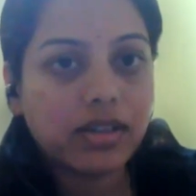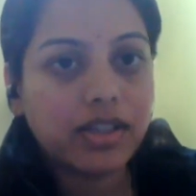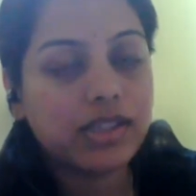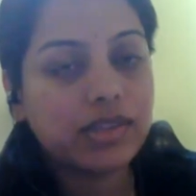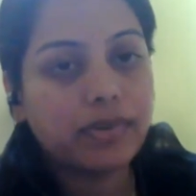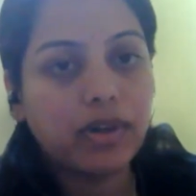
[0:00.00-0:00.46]
It
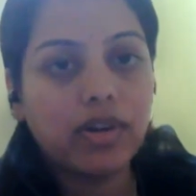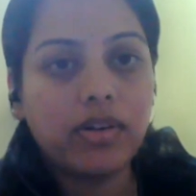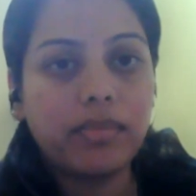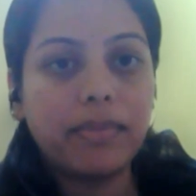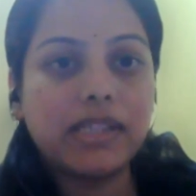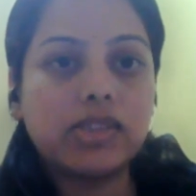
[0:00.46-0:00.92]
is
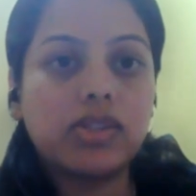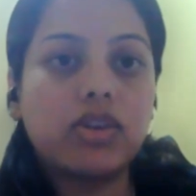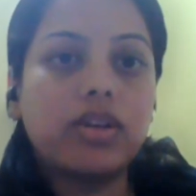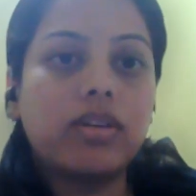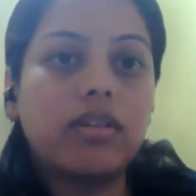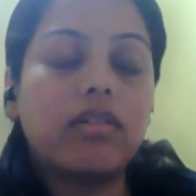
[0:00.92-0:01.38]
based
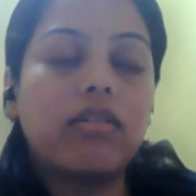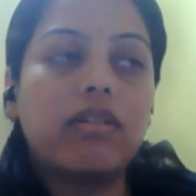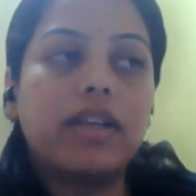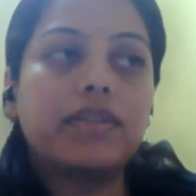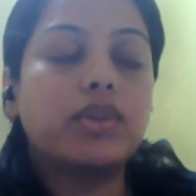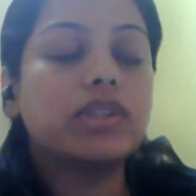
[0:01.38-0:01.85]
on
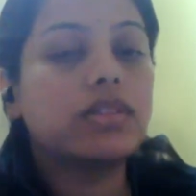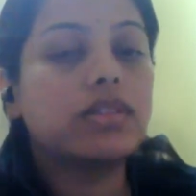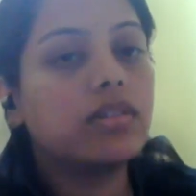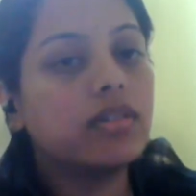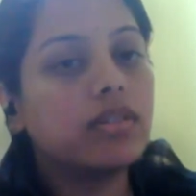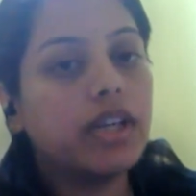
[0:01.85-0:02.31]
it was
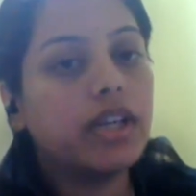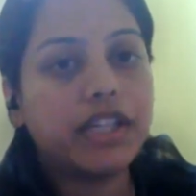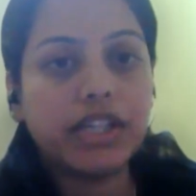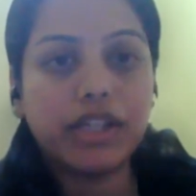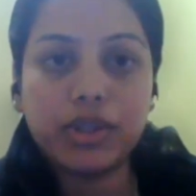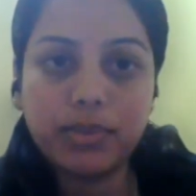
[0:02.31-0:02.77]

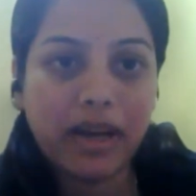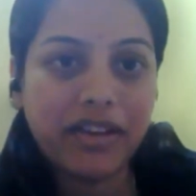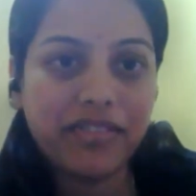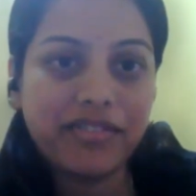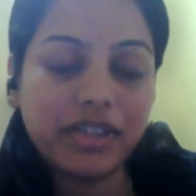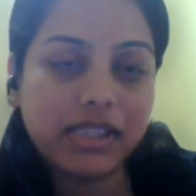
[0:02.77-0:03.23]
related to
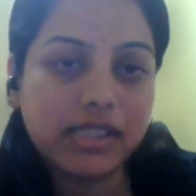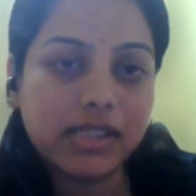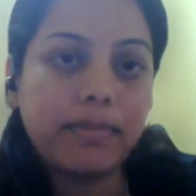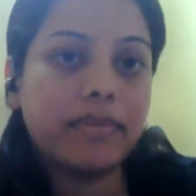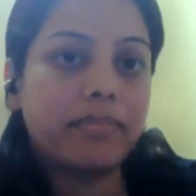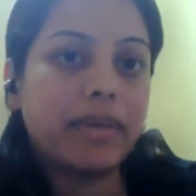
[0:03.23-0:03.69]
my field,
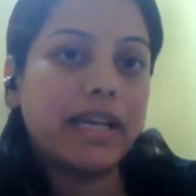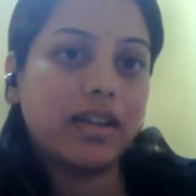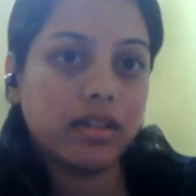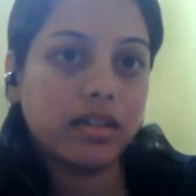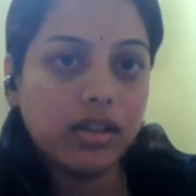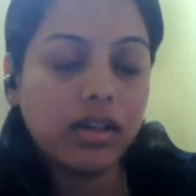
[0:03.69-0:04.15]
sir,
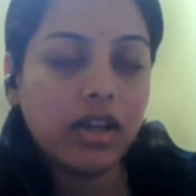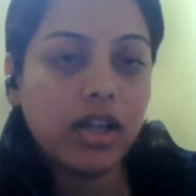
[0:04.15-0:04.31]
medical.